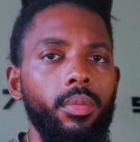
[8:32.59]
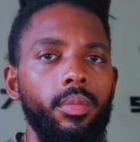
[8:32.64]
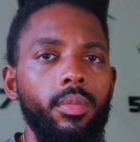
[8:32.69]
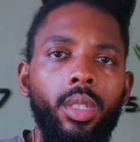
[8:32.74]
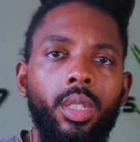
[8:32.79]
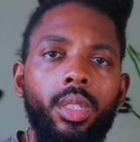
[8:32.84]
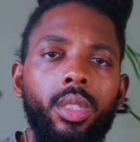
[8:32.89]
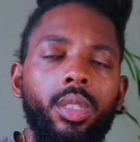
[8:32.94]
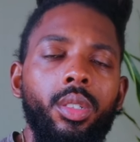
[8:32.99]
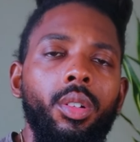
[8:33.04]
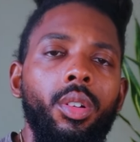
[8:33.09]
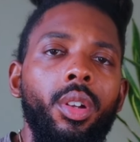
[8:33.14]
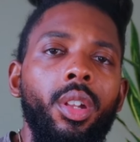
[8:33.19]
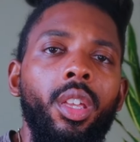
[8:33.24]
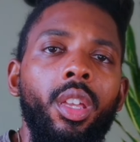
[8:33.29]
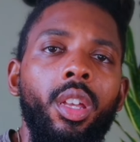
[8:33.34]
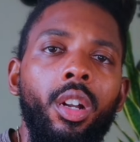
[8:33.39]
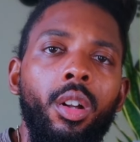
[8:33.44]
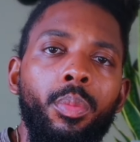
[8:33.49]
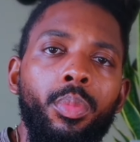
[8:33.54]
This is going
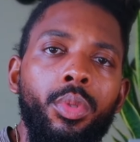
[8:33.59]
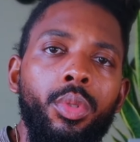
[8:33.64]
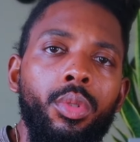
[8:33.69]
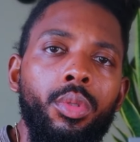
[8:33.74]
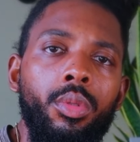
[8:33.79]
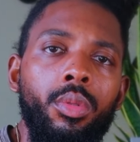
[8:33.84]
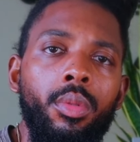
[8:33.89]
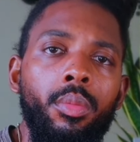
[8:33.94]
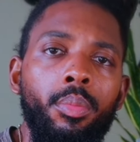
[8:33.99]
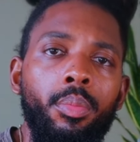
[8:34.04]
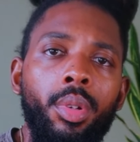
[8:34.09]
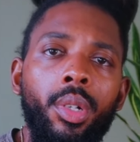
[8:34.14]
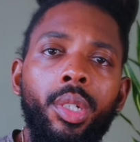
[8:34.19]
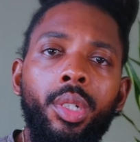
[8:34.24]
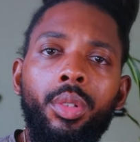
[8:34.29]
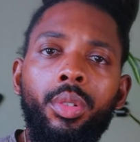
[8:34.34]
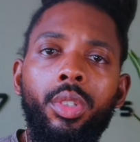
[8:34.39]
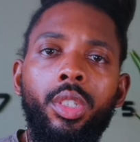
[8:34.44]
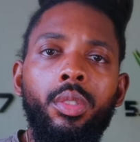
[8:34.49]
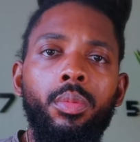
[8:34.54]
to help you
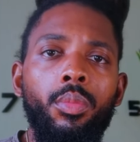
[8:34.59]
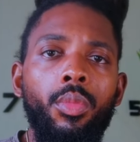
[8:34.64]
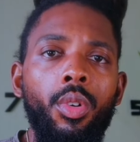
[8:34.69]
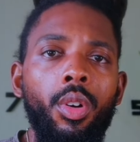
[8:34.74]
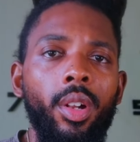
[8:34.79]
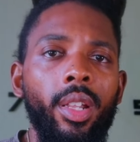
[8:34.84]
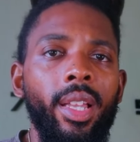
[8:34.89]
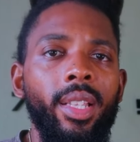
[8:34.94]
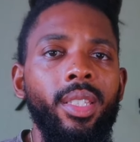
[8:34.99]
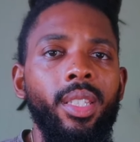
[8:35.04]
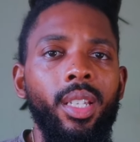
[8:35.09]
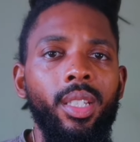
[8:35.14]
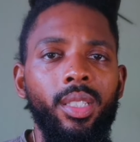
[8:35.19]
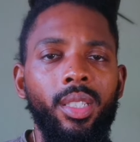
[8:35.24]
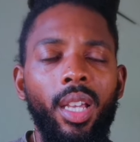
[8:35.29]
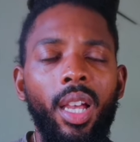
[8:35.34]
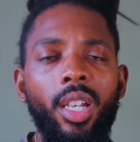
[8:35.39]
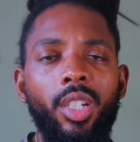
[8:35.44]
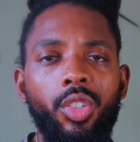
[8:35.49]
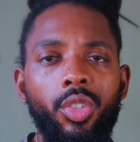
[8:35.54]
produce more of that
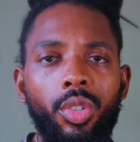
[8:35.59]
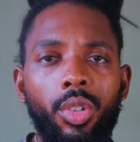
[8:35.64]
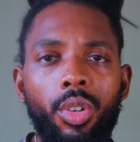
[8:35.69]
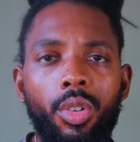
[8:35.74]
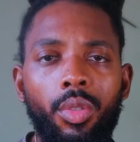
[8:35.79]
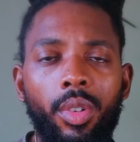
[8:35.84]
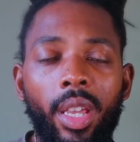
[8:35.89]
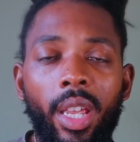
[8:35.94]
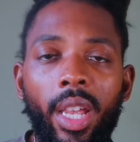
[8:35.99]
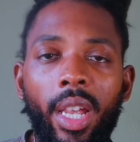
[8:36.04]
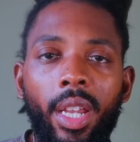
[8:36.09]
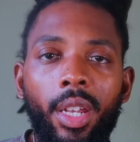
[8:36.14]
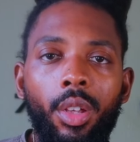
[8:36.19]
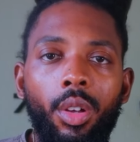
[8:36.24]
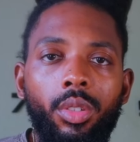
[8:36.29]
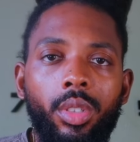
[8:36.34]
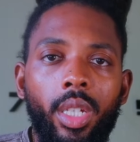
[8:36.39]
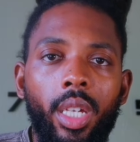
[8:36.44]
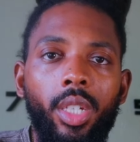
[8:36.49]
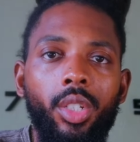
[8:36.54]
testosterone and
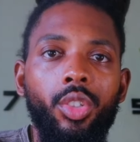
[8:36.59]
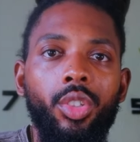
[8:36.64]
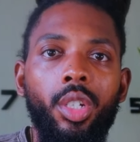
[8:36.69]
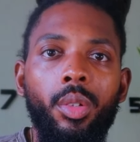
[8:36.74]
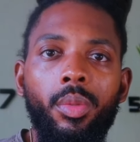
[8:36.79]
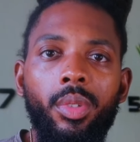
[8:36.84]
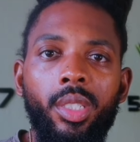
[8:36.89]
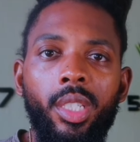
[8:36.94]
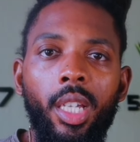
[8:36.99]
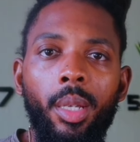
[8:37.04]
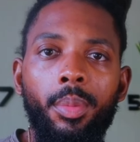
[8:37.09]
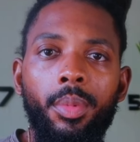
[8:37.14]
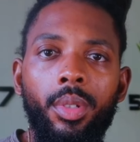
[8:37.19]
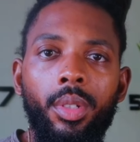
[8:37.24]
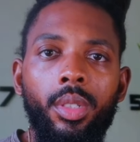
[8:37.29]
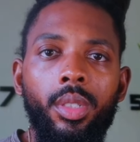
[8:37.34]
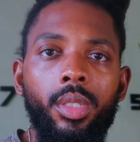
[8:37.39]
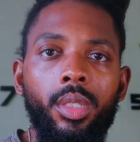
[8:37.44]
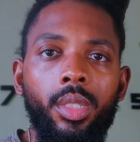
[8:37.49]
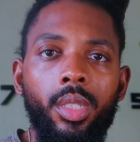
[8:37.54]
those androgen
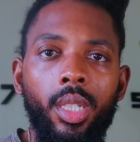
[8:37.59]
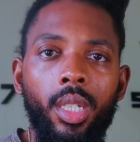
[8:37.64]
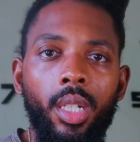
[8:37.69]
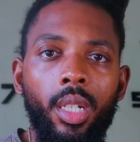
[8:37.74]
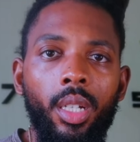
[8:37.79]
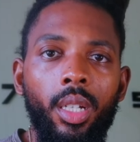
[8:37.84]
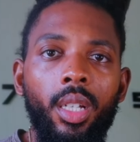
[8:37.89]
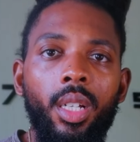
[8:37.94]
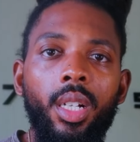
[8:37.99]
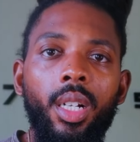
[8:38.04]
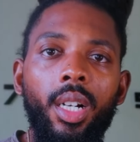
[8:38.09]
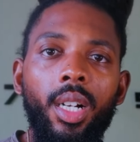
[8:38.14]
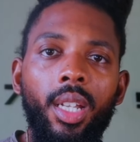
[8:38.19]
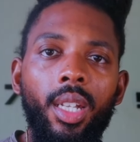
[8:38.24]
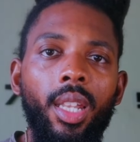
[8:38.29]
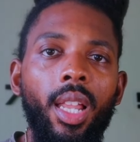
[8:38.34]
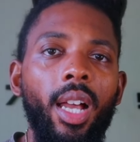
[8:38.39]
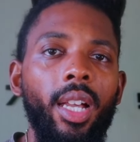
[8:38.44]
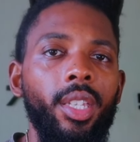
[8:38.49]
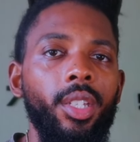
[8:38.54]
receptors to
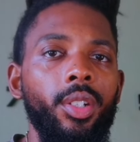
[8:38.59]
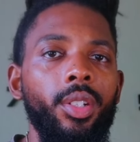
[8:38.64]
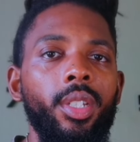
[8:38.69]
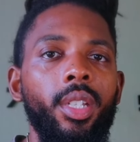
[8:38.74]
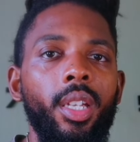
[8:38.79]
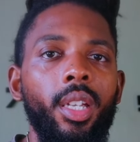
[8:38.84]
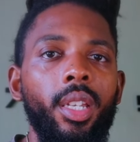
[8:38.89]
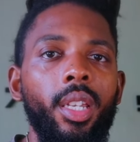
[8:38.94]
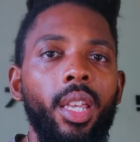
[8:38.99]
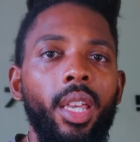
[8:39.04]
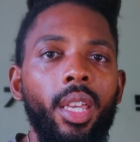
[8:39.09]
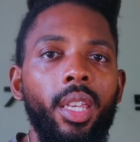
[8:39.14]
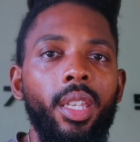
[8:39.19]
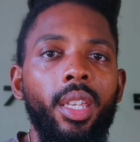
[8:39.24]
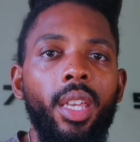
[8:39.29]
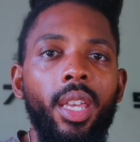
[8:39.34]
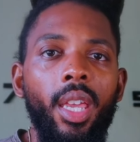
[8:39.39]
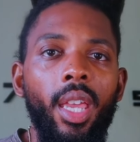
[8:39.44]
unlock your DNA